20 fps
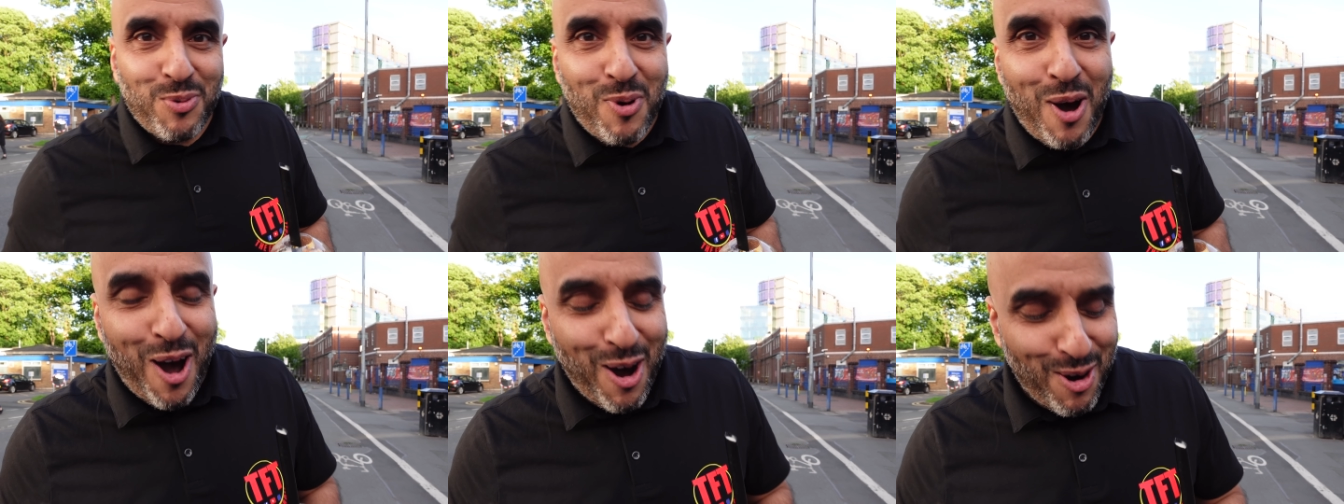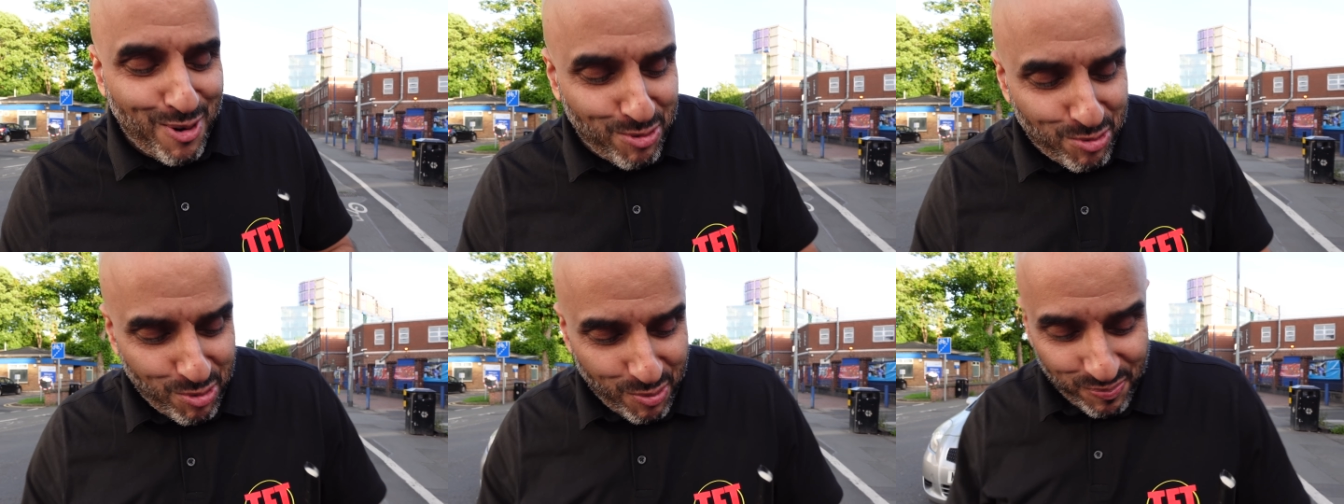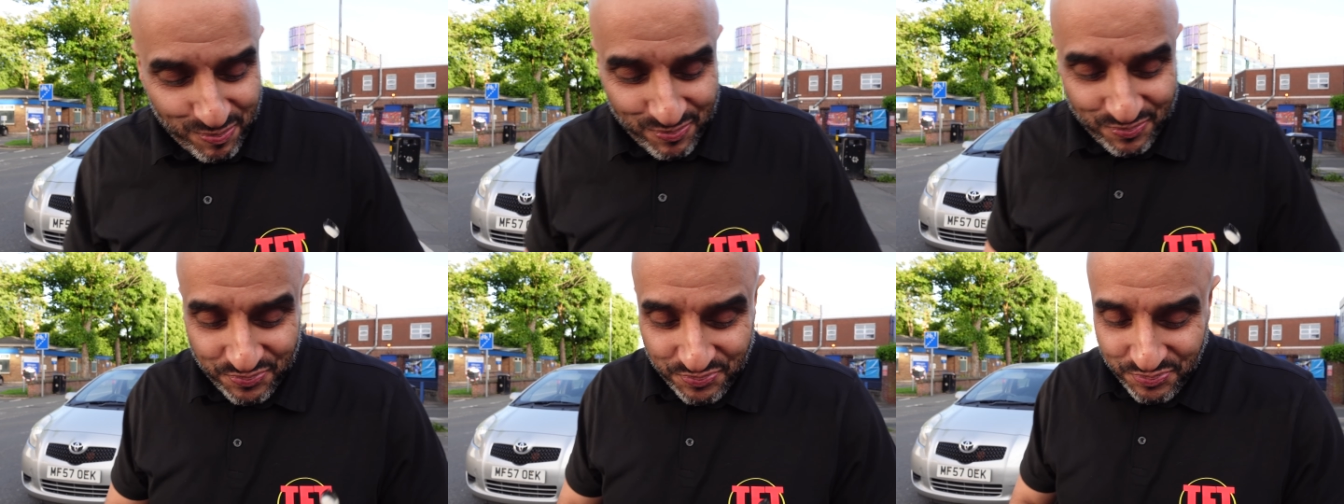Wow.
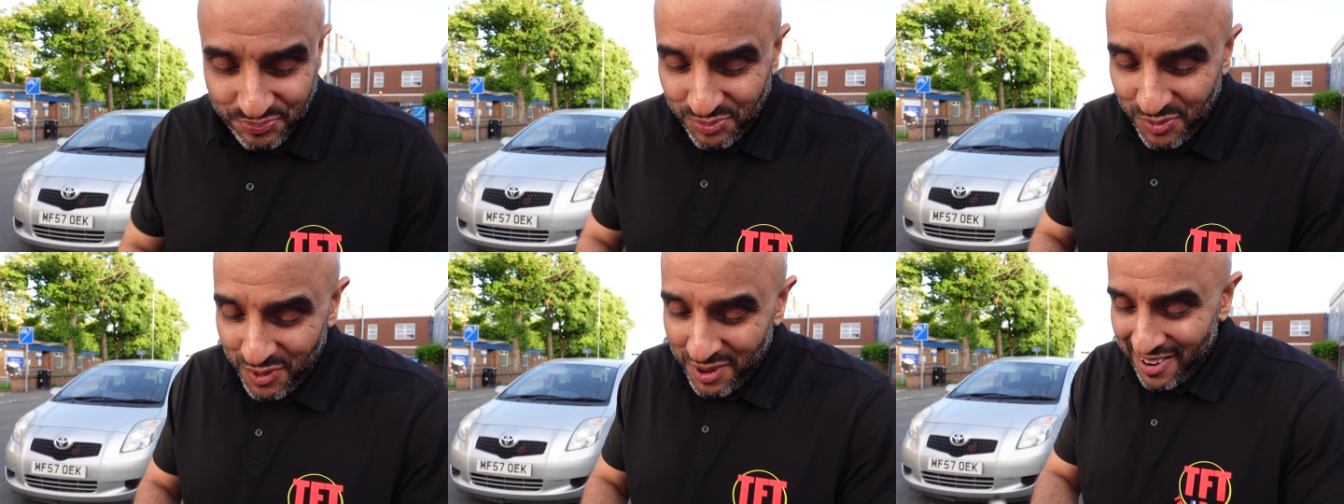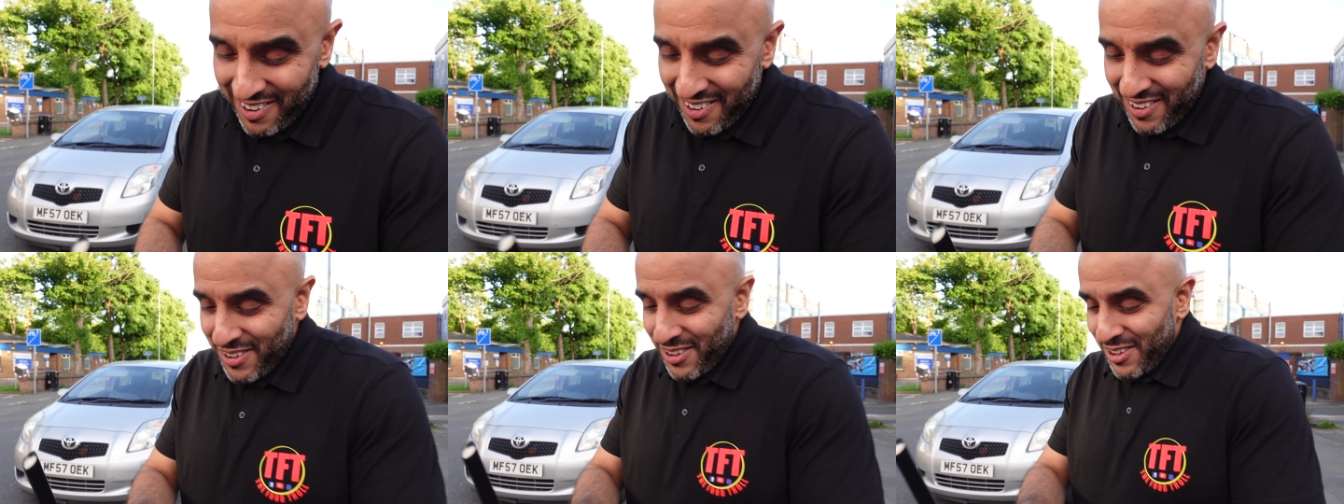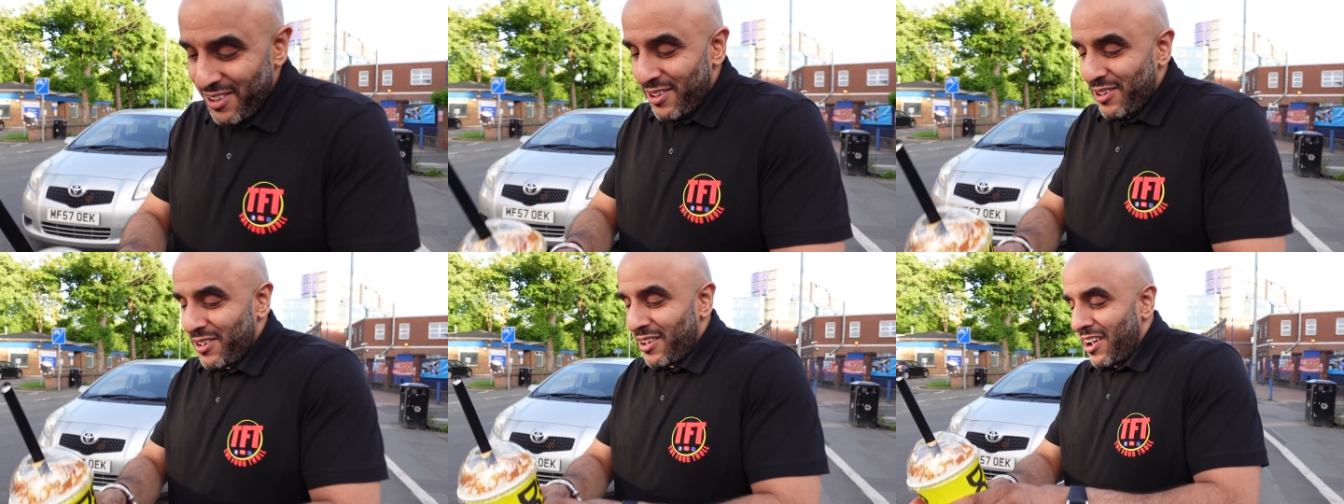
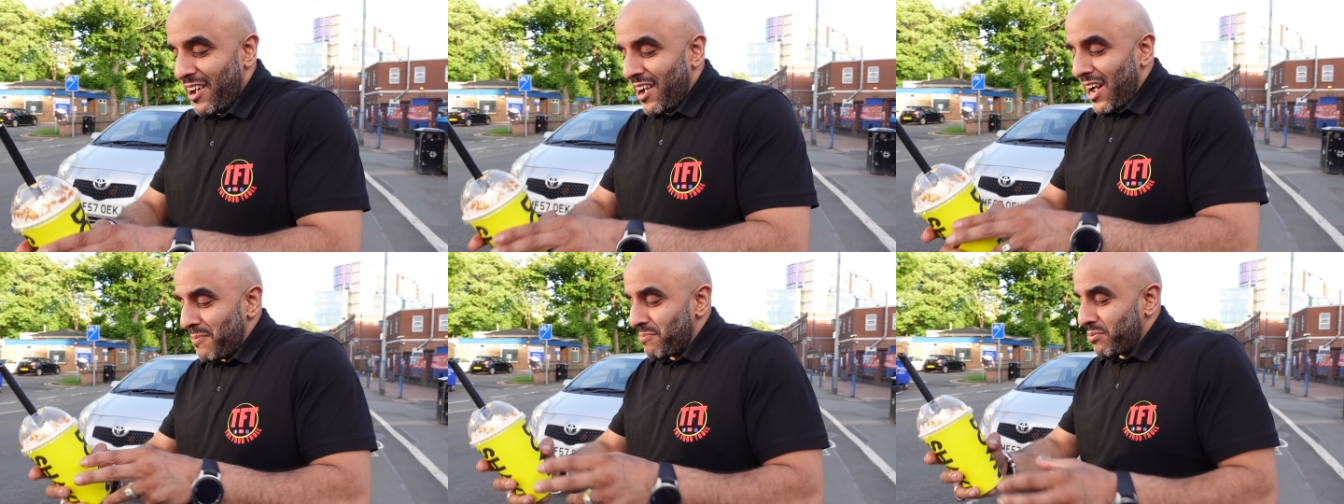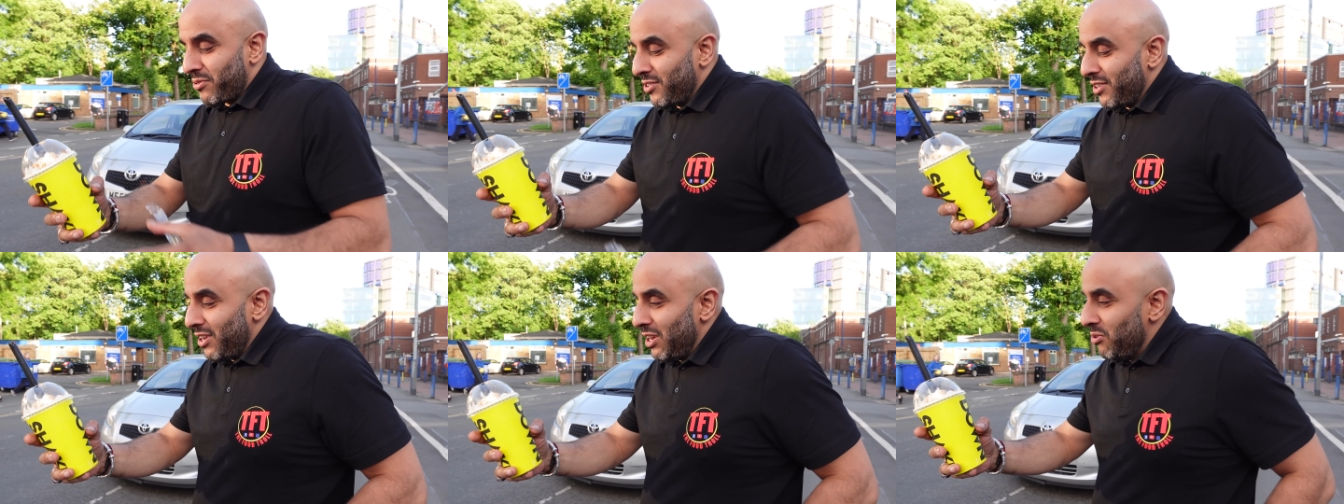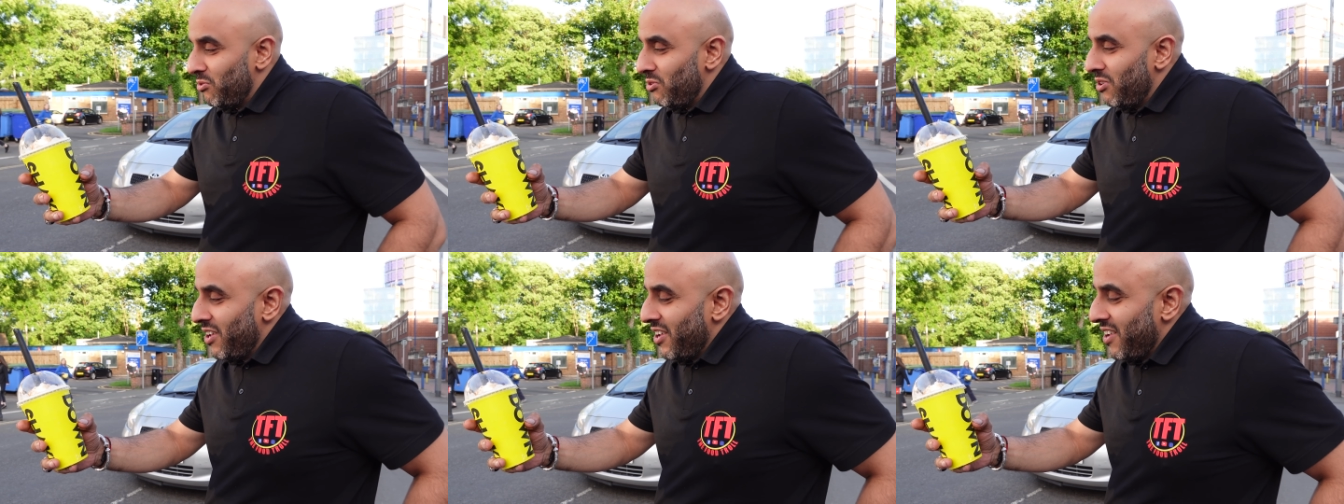
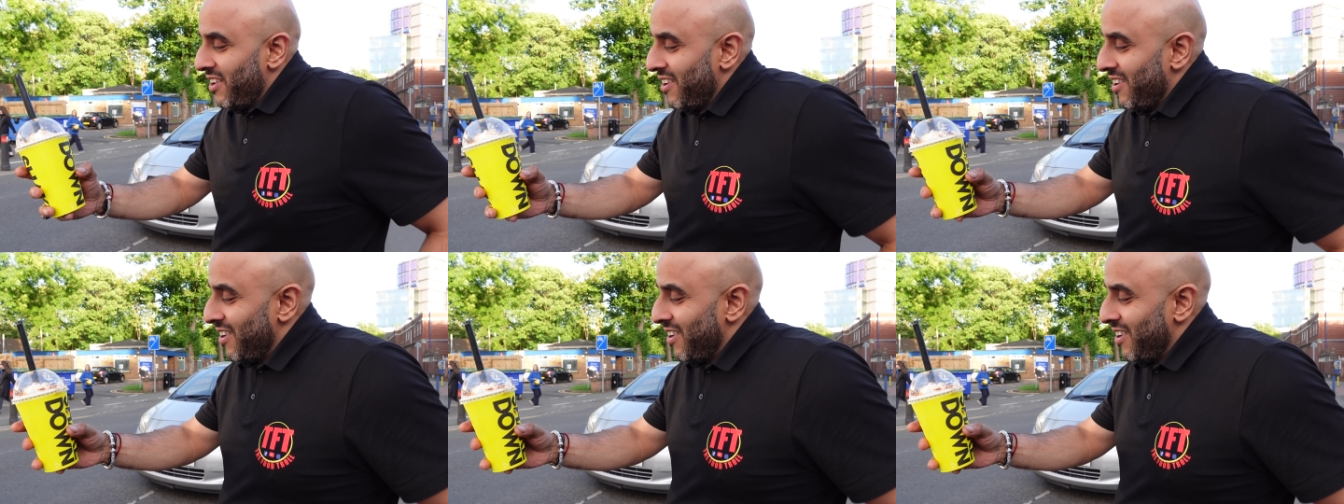Absolutely